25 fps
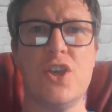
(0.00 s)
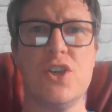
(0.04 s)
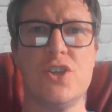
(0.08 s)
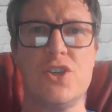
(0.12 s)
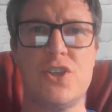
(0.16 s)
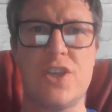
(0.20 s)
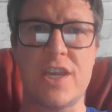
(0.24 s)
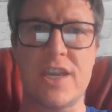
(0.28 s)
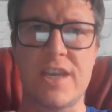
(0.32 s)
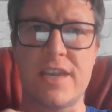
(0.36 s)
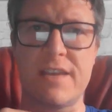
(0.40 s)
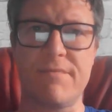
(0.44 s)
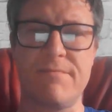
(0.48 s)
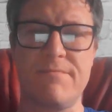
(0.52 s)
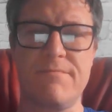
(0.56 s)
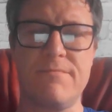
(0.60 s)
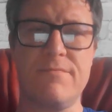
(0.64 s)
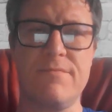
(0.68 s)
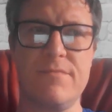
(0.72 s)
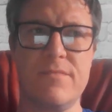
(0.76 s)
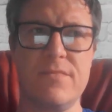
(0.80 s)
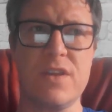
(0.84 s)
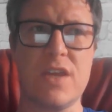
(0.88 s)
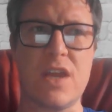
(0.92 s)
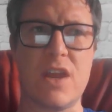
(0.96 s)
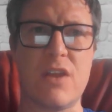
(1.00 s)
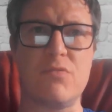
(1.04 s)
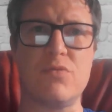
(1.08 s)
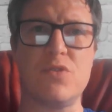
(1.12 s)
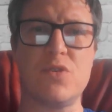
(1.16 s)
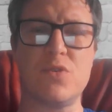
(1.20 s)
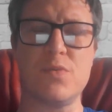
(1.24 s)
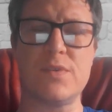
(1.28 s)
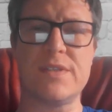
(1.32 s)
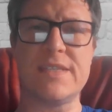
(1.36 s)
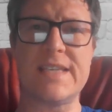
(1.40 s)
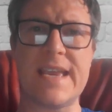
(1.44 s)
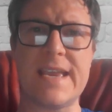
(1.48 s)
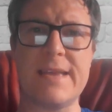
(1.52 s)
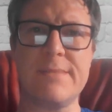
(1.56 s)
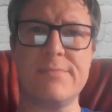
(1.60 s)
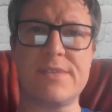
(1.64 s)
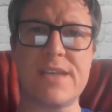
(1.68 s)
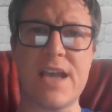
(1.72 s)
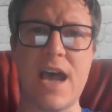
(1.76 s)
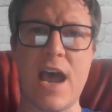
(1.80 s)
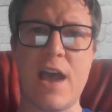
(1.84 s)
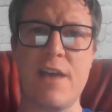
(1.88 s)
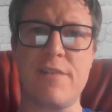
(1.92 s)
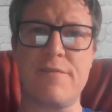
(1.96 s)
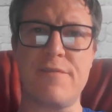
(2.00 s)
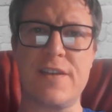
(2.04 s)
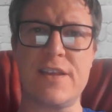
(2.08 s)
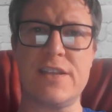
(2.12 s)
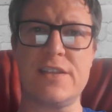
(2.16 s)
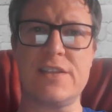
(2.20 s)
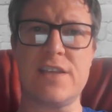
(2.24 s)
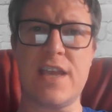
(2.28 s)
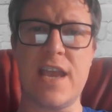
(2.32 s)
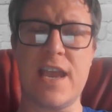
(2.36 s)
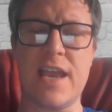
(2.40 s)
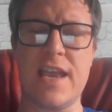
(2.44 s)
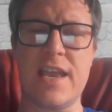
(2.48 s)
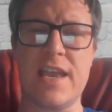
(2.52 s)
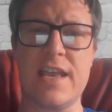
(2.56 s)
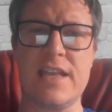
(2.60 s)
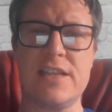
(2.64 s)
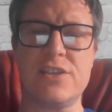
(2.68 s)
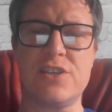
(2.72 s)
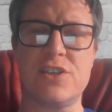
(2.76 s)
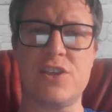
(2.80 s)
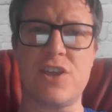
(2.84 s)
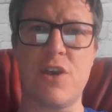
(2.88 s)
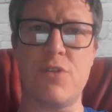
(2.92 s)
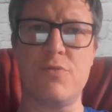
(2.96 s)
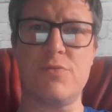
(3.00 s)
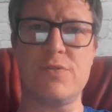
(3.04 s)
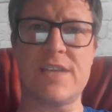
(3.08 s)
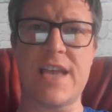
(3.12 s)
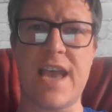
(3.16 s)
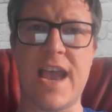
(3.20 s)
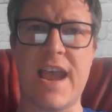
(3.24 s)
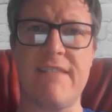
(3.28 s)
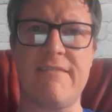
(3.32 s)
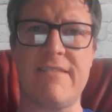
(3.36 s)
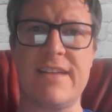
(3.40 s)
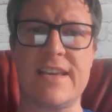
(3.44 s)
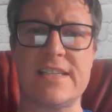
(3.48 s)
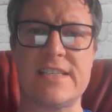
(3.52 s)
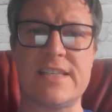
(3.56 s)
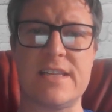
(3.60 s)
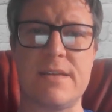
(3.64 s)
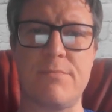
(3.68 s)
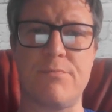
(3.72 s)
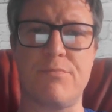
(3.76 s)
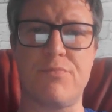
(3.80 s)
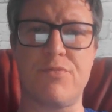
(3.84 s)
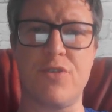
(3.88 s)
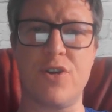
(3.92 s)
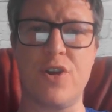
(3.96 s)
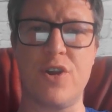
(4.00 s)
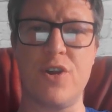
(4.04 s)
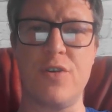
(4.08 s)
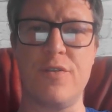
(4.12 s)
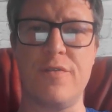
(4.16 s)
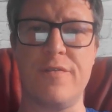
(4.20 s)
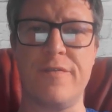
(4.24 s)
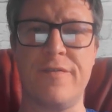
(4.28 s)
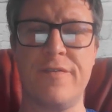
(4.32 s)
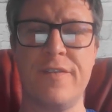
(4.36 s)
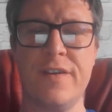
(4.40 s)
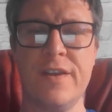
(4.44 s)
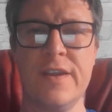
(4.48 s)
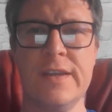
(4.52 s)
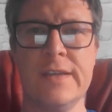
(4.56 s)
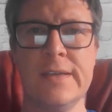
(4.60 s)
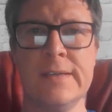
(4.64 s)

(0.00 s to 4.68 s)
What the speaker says: So you can, do a deep dive into those areas and improve.